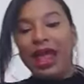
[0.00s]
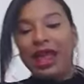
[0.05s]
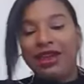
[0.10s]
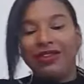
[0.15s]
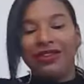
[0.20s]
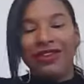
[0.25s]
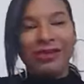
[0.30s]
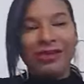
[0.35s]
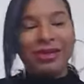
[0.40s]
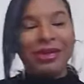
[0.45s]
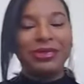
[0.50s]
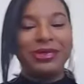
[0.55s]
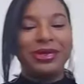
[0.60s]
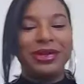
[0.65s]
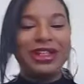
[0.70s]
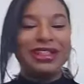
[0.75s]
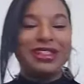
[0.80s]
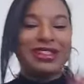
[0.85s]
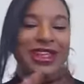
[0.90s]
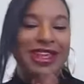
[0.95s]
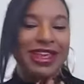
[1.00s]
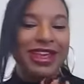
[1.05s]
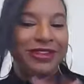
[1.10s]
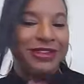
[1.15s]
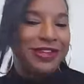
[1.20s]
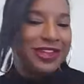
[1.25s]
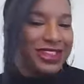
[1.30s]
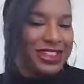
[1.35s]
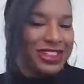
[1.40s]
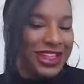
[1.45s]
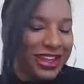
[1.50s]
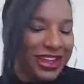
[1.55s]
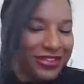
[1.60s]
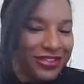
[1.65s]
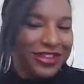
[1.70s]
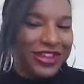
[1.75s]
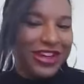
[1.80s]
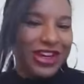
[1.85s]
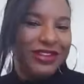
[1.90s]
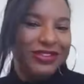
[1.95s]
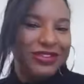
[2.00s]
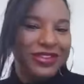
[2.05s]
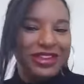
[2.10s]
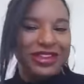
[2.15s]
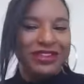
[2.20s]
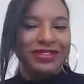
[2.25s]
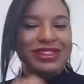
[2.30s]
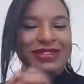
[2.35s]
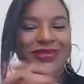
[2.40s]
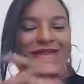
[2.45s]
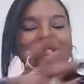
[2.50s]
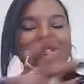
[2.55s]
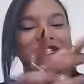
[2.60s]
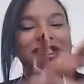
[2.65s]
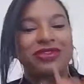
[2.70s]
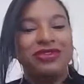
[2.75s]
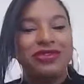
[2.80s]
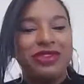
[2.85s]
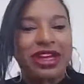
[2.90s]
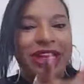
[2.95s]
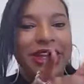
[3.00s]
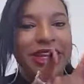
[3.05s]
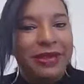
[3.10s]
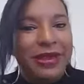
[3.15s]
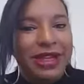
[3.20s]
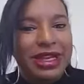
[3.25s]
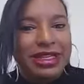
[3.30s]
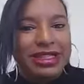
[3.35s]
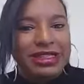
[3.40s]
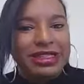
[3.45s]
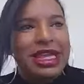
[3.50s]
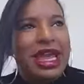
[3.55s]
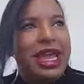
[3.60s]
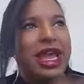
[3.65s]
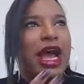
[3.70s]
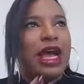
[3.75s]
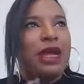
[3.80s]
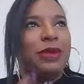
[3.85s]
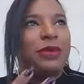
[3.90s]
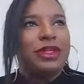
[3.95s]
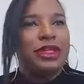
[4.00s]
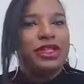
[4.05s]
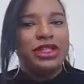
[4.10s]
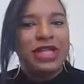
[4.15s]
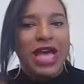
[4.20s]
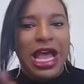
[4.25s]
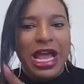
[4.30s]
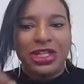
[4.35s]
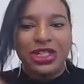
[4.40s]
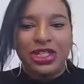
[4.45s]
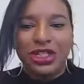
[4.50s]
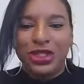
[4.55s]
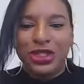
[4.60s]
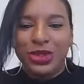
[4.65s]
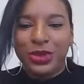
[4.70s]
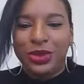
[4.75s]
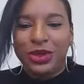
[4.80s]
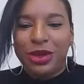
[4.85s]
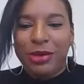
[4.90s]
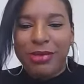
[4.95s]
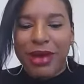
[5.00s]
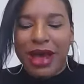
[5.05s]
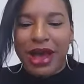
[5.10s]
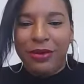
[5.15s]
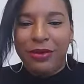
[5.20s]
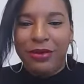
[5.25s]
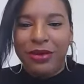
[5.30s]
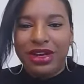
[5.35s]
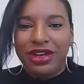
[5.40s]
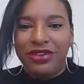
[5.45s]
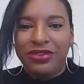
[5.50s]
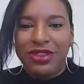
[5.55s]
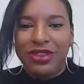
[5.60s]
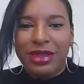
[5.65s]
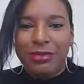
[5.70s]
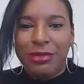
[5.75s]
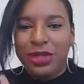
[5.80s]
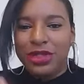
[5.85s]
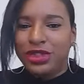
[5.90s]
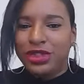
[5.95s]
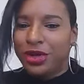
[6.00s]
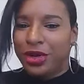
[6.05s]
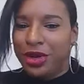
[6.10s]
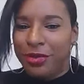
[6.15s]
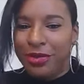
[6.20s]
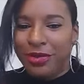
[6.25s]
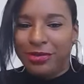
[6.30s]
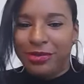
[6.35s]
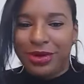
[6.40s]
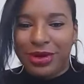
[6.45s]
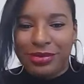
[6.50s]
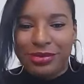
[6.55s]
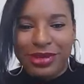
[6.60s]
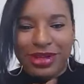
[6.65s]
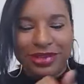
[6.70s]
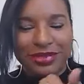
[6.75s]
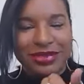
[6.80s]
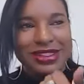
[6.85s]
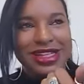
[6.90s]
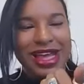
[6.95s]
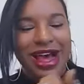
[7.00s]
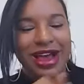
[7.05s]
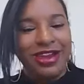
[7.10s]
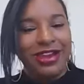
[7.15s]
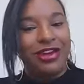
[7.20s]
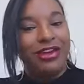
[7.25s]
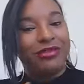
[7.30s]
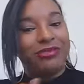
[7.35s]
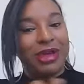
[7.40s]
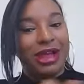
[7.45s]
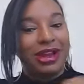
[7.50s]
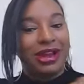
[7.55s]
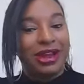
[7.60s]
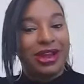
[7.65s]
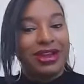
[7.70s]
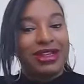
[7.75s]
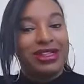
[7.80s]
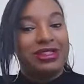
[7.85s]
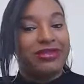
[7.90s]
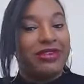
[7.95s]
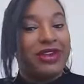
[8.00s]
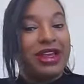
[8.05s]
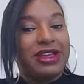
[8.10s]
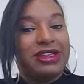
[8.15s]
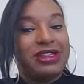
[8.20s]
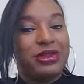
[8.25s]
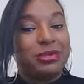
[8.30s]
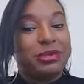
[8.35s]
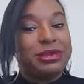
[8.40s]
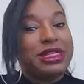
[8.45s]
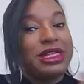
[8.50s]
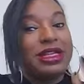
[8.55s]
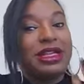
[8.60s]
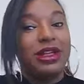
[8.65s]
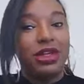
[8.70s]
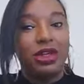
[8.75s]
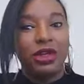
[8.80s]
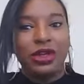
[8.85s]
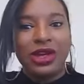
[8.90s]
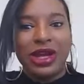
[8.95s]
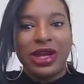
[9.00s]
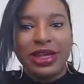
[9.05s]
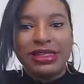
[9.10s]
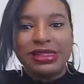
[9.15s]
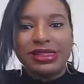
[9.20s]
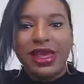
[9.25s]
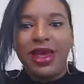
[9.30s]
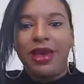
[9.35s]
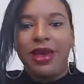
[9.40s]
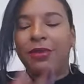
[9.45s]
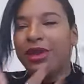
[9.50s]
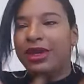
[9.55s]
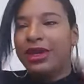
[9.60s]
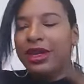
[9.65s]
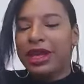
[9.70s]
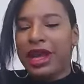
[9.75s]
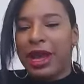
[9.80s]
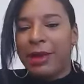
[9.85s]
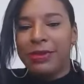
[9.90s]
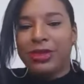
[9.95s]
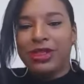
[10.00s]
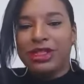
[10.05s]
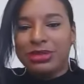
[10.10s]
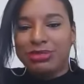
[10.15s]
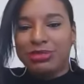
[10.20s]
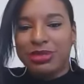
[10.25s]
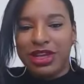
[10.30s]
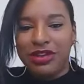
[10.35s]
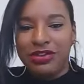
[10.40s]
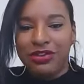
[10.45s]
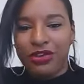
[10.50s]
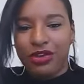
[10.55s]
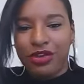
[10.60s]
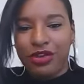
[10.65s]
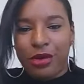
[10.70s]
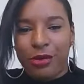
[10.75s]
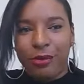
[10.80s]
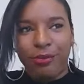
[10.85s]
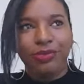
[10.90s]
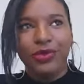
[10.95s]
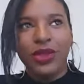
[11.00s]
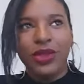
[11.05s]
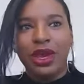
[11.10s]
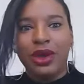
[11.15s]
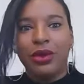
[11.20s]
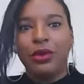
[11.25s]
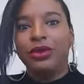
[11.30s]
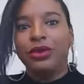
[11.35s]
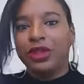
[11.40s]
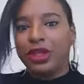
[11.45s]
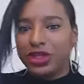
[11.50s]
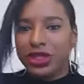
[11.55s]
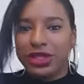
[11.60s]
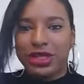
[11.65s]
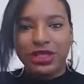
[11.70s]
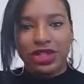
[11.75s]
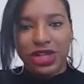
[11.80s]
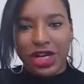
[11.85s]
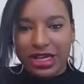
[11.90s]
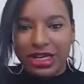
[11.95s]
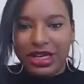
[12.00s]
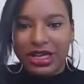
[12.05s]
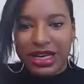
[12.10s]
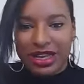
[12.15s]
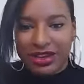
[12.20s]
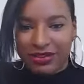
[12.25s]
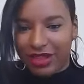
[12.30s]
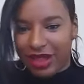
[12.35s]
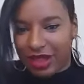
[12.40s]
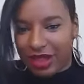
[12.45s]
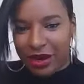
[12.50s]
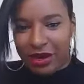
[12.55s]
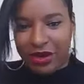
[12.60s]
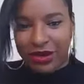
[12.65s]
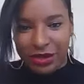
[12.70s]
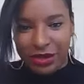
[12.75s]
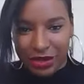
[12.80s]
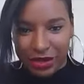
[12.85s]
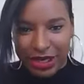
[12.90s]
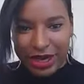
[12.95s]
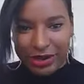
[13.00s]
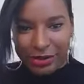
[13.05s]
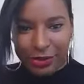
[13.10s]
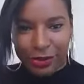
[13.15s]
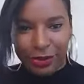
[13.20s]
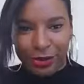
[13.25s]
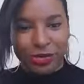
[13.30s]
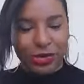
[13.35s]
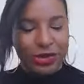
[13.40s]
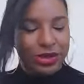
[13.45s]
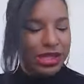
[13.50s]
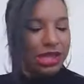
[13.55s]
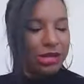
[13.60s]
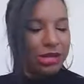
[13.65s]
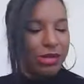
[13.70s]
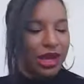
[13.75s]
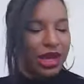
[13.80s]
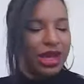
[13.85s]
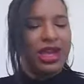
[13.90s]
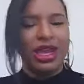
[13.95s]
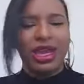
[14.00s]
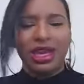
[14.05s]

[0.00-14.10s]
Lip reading: Lovely people, it's Kia once again from Carbs Bookkeeping Specialists. Really quickly today, I wanted to actually talk about one of the most common problems that a lot of my clients face, or particularly new clients, when they're coming to me from, or they're trying to leave their current accountant or bookkeeper.